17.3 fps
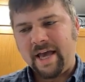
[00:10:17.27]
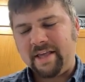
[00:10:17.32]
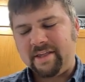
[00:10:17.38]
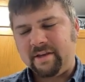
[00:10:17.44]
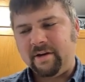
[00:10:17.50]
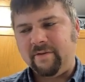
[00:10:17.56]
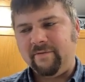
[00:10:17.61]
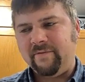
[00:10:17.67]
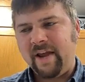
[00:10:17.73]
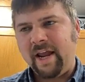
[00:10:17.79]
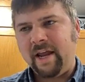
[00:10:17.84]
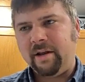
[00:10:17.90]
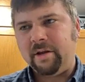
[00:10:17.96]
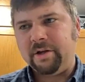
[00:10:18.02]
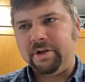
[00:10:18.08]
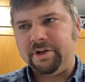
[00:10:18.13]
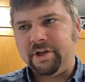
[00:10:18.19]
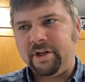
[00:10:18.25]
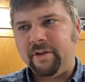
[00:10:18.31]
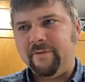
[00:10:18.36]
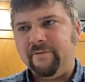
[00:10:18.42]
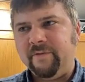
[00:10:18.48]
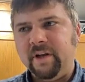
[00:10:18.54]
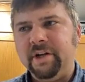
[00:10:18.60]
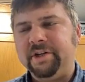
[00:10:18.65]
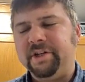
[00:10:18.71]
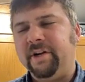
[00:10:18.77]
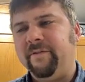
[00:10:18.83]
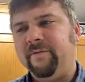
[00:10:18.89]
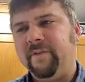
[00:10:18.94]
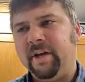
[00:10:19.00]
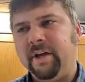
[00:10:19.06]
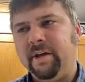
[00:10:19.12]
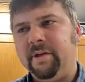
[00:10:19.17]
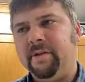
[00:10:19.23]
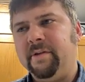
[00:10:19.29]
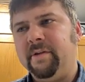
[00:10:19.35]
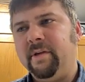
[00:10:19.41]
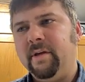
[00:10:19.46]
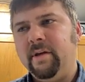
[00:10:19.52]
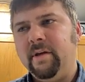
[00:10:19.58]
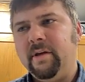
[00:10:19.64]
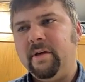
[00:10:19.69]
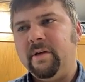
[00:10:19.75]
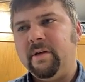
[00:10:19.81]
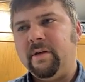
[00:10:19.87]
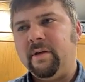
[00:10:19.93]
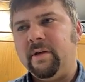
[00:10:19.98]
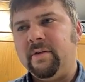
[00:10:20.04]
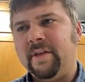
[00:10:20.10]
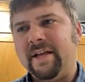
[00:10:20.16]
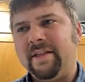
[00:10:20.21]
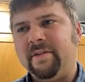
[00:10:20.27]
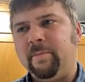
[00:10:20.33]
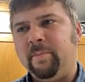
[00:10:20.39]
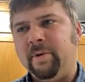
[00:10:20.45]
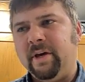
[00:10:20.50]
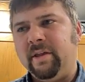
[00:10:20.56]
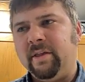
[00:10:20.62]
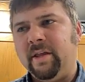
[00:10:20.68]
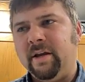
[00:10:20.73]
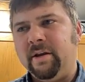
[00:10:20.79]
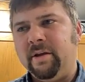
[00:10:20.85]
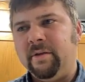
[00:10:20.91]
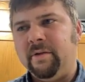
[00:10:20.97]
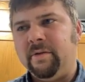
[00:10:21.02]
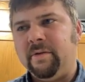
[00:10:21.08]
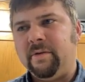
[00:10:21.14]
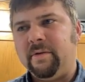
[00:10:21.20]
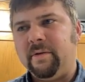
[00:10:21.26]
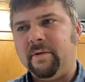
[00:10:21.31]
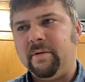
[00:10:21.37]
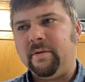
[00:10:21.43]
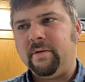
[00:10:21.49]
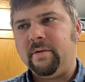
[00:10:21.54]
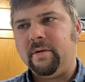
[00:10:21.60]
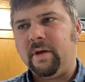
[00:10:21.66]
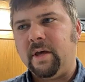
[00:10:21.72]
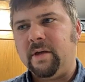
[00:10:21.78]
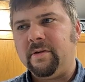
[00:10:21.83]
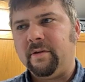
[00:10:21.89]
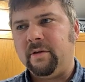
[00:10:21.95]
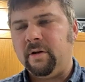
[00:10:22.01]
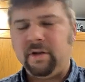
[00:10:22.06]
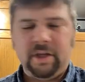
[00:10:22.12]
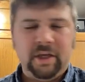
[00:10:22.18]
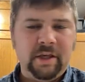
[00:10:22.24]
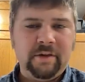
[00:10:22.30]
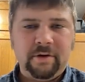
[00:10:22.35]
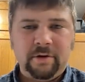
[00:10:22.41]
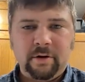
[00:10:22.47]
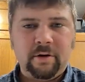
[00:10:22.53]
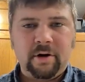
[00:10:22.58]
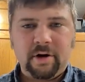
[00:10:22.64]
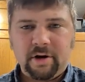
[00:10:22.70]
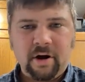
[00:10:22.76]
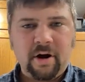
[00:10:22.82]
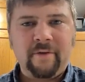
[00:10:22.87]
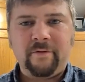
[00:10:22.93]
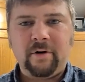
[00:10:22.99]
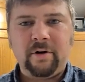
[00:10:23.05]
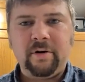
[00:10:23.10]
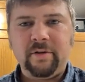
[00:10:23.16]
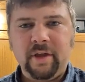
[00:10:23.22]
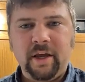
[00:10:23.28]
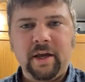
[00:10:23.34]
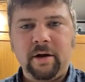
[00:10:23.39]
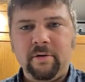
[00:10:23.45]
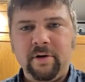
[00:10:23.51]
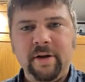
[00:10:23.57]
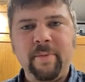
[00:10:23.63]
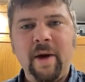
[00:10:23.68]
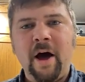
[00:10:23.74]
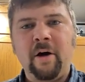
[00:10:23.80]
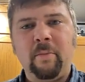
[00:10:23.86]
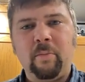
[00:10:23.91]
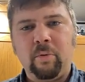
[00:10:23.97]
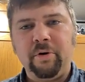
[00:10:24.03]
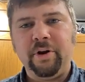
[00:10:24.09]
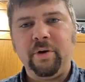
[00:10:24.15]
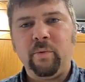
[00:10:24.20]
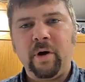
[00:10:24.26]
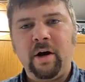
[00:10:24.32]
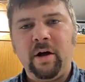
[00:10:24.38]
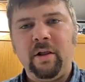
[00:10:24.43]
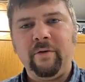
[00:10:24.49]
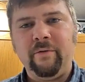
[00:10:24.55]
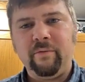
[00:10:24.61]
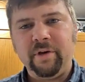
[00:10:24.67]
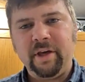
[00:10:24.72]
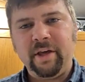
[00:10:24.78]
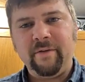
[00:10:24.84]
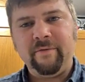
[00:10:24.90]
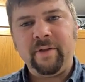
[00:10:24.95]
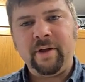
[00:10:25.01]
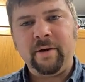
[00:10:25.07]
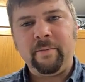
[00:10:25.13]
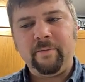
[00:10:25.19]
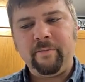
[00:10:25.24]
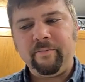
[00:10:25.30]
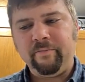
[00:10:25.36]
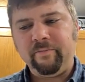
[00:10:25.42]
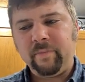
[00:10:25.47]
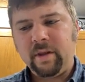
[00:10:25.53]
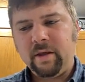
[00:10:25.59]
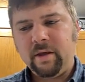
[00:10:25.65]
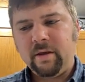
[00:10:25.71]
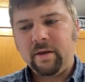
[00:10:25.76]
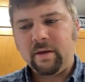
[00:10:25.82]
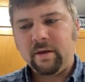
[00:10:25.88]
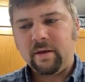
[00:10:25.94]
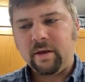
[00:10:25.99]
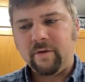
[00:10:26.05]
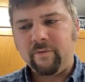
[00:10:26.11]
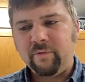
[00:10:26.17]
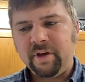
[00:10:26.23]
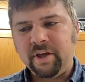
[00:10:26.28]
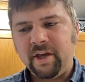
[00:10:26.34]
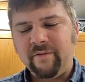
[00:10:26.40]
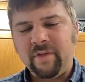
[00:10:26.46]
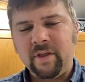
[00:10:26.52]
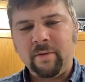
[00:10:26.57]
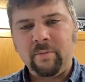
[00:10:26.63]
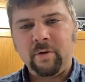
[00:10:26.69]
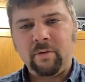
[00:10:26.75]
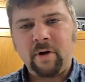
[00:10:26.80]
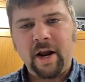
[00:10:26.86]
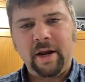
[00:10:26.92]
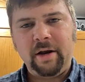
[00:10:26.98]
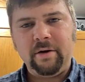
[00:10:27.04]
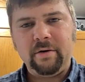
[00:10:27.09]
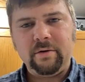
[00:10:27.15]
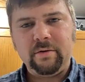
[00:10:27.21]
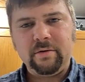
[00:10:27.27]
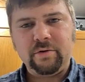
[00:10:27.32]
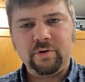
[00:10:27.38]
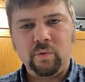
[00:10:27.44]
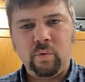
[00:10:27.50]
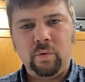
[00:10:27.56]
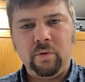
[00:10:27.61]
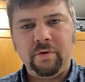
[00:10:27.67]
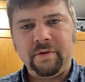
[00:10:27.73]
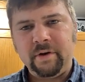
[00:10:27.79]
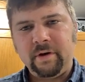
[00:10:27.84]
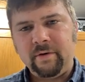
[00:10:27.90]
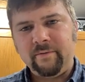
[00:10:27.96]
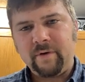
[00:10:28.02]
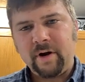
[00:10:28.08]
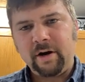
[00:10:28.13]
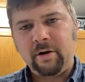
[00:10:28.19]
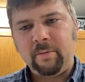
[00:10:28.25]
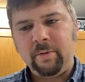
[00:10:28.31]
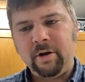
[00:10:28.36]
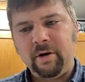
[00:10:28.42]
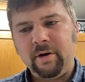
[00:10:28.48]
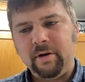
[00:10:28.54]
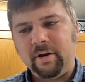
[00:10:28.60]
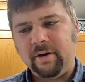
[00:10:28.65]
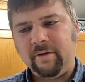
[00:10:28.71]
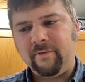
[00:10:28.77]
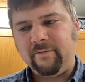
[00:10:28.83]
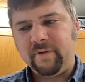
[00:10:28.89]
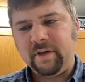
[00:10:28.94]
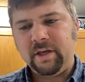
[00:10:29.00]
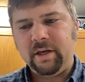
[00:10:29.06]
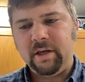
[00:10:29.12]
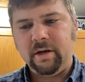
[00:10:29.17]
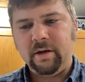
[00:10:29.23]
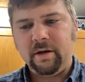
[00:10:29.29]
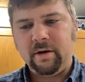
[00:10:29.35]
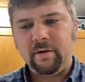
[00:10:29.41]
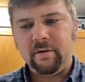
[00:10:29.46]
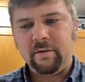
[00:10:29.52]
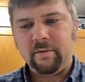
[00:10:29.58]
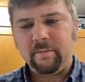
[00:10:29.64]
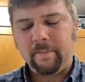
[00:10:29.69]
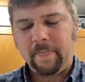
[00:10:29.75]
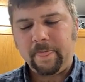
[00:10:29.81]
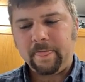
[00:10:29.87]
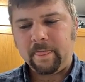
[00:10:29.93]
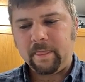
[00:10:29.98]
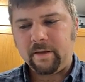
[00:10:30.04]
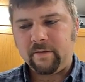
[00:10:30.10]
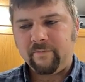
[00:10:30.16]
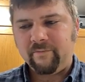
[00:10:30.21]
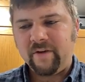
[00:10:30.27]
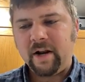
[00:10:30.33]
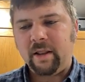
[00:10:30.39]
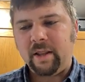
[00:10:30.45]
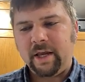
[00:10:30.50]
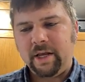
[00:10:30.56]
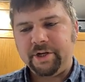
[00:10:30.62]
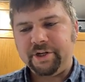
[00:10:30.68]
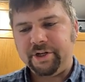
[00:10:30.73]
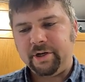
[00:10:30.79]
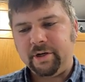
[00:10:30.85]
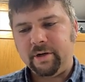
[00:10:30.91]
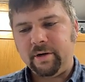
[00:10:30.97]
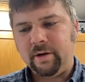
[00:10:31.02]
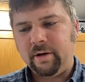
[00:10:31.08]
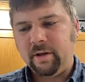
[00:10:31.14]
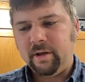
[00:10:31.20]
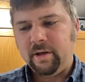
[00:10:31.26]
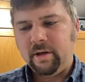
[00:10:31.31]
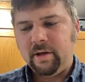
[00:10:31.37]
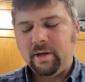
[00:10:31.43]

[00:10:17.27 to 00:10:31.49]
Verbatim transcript: as an advantage in the finishing phase is that's a pig that is is a little easier to recover. They can rebound pretty well if we give them if we give them the right tools and environment and feed and ventilation.